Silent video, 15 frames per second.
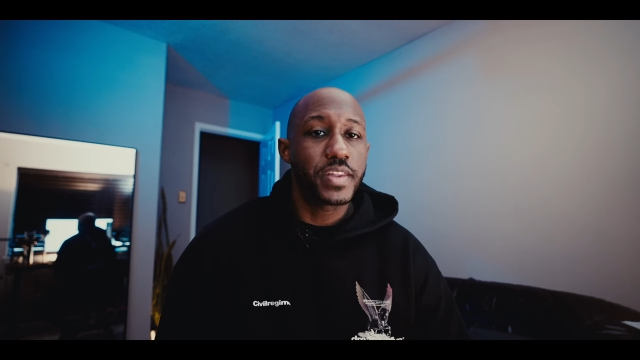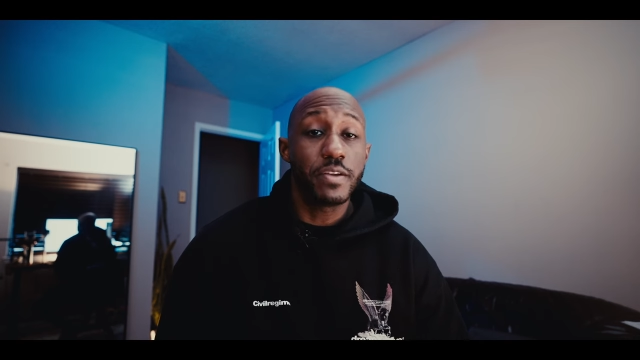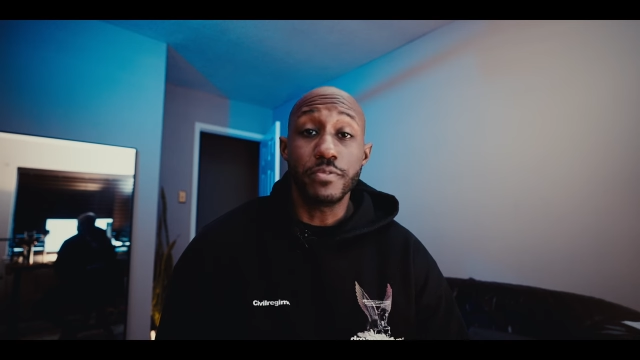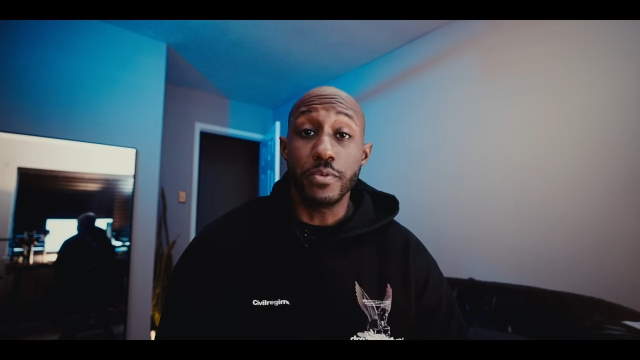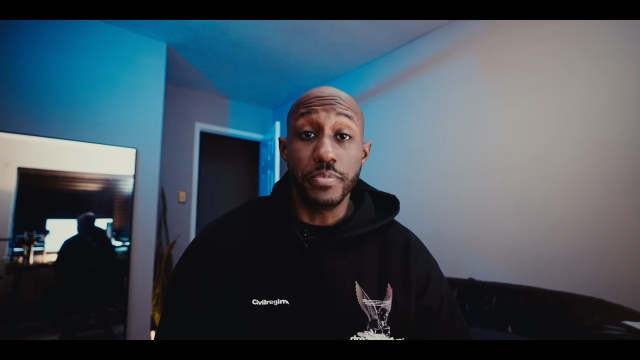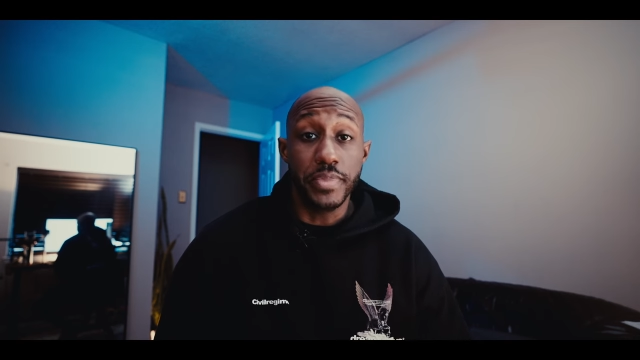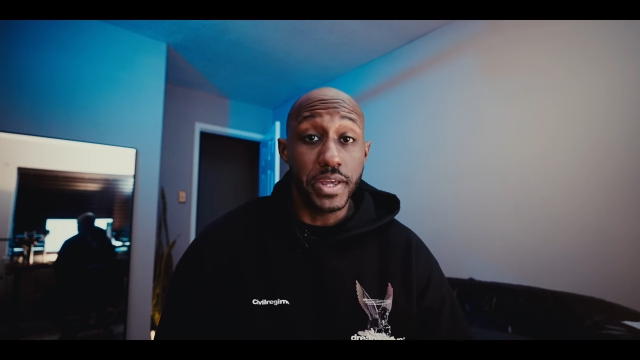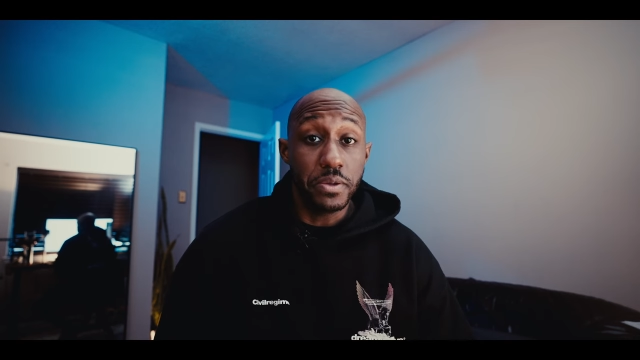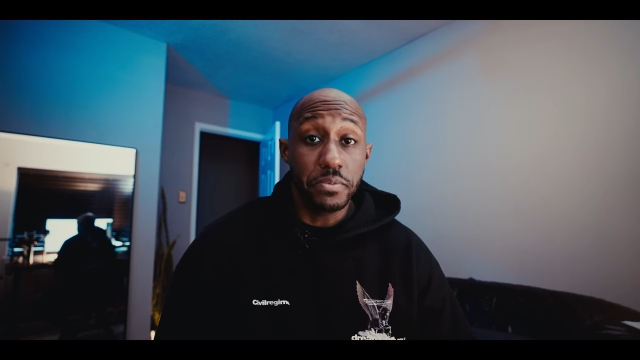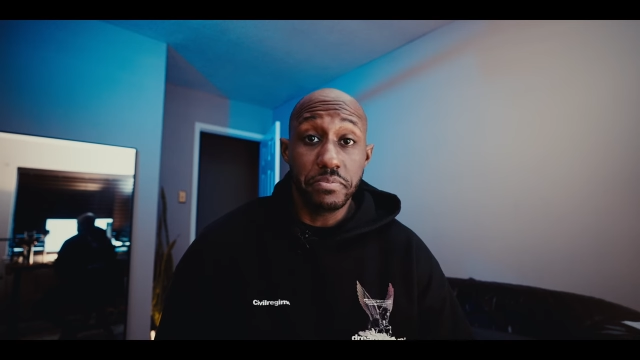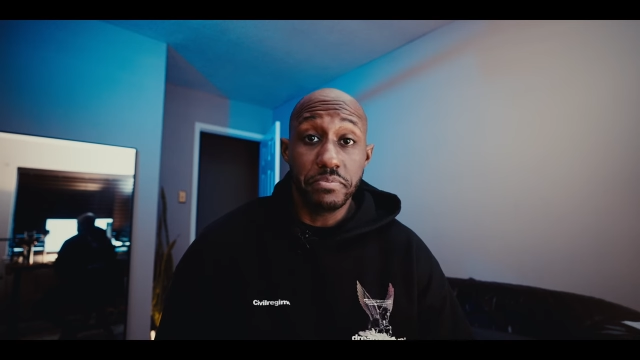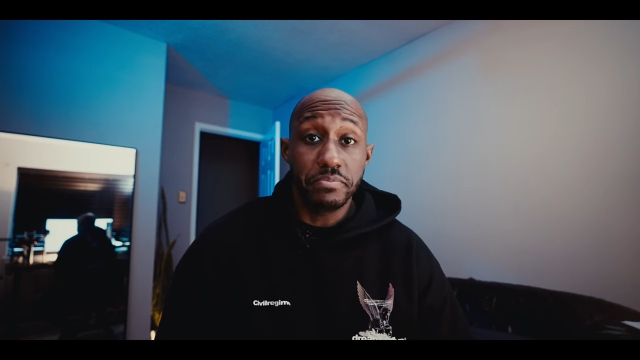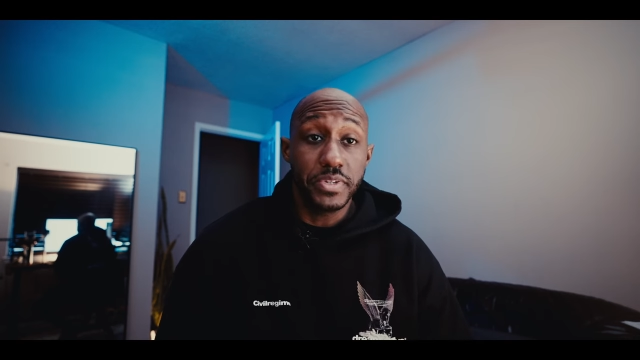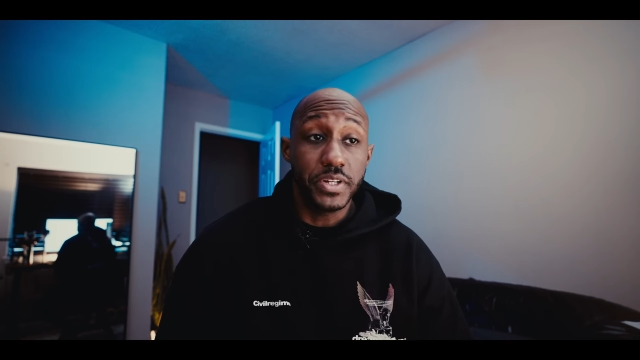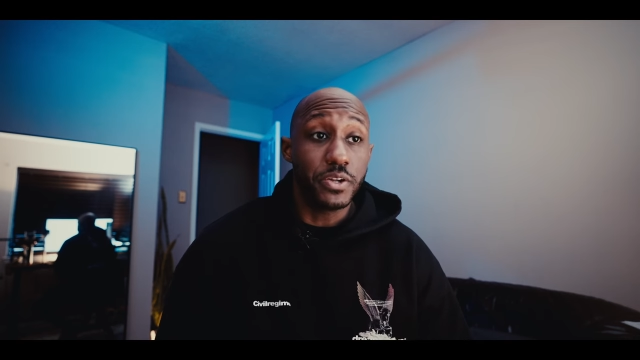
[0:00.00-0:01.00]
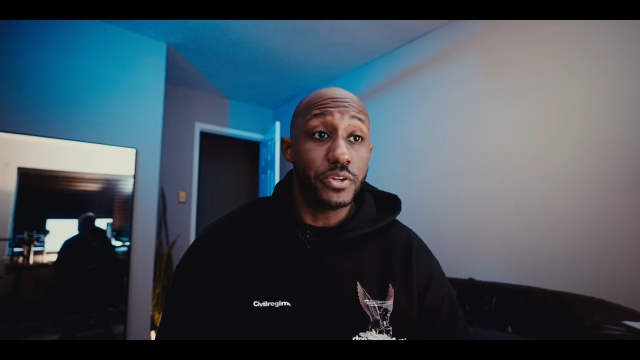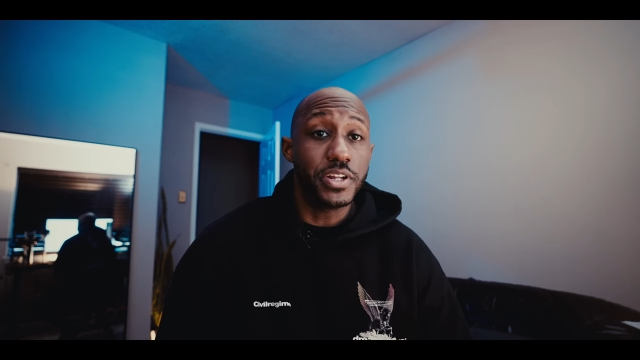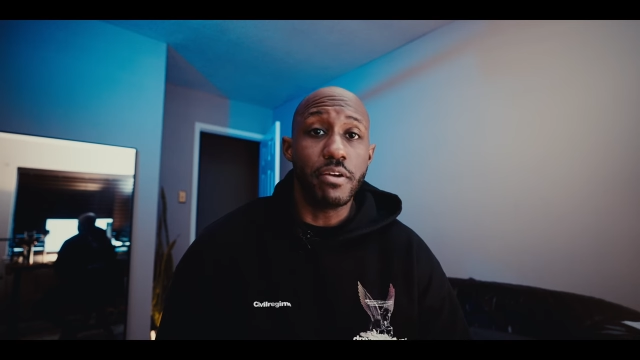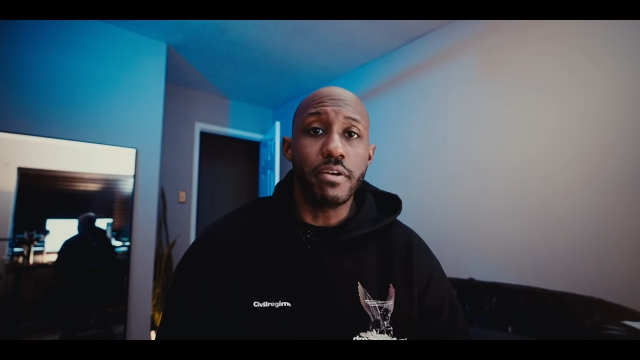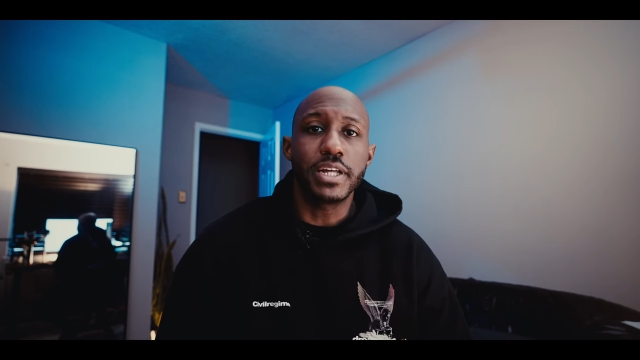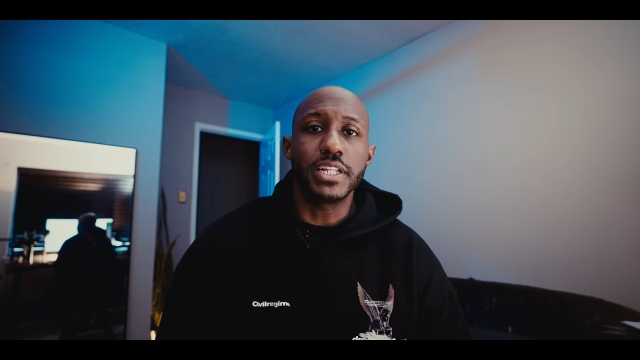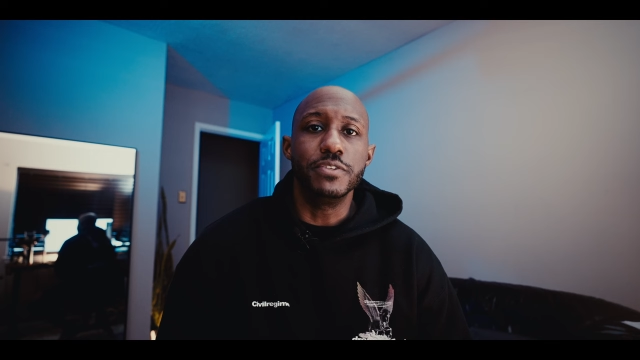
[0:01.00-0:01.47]
from them, you know,
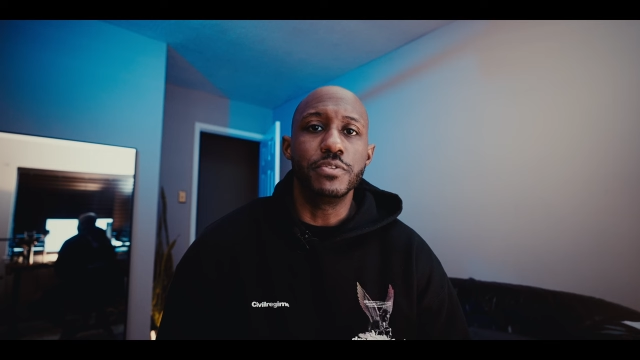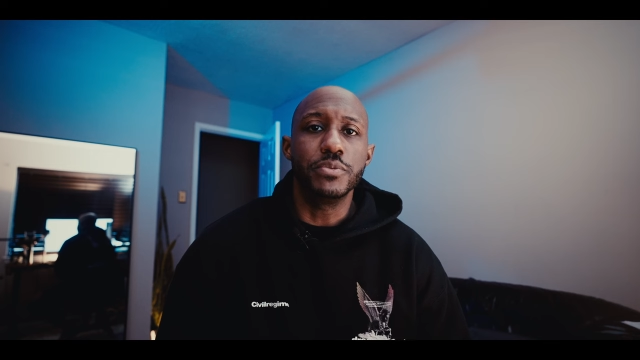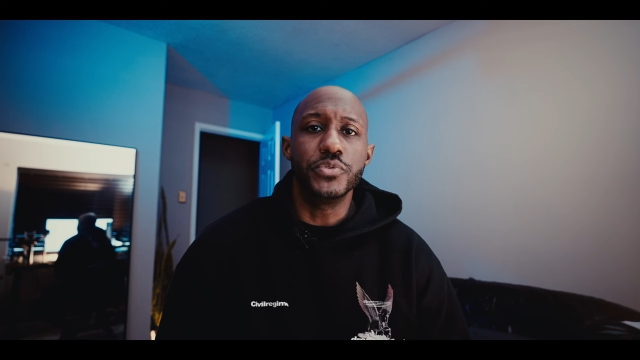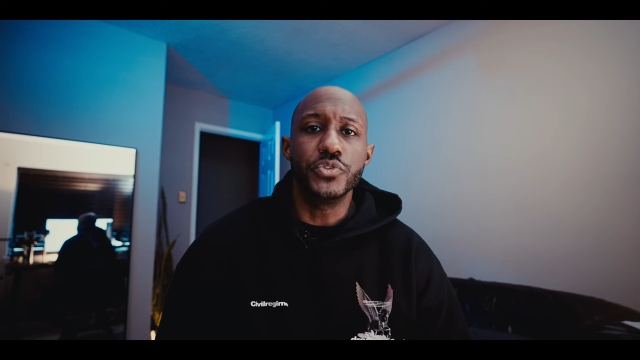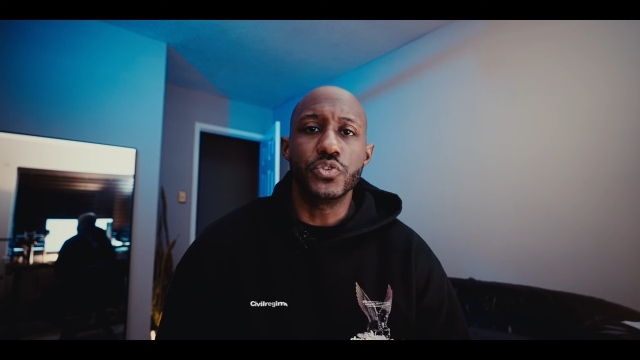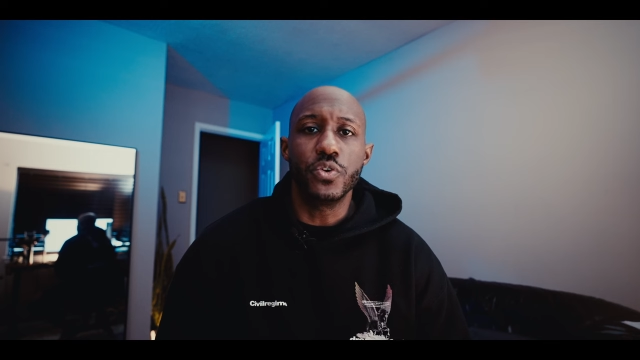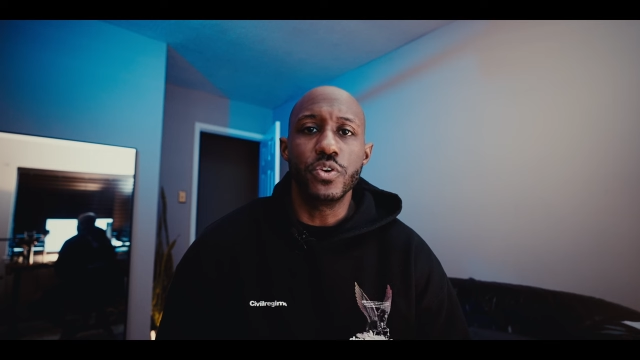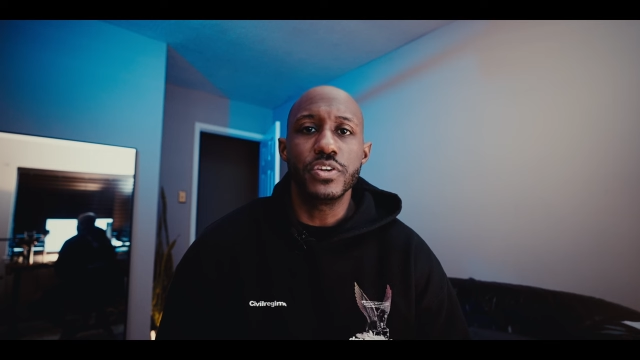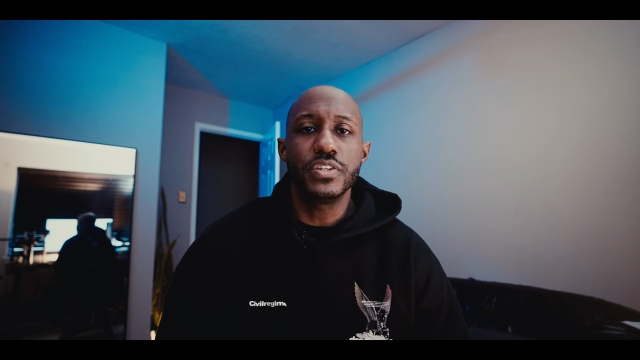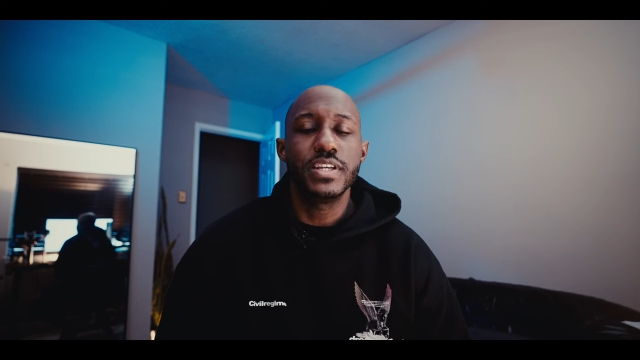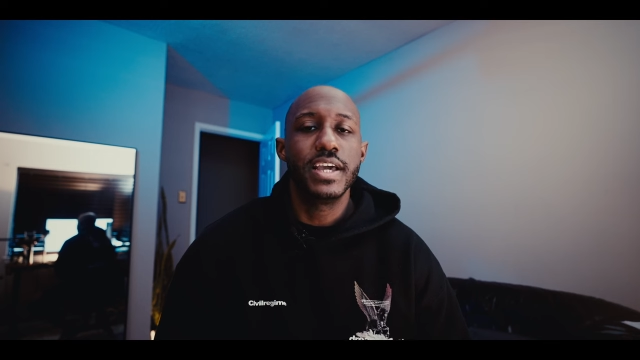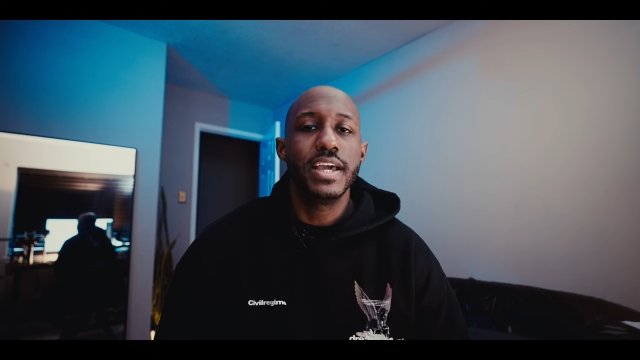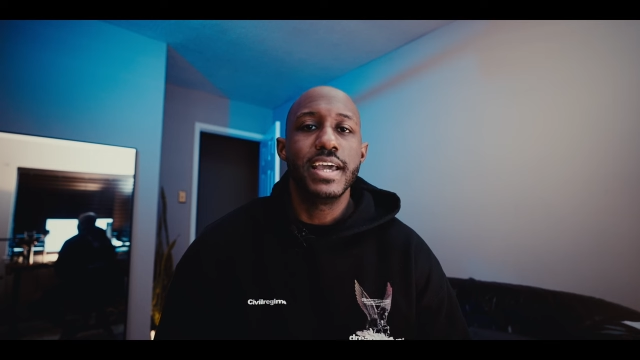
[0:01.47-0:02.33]
directly from the source,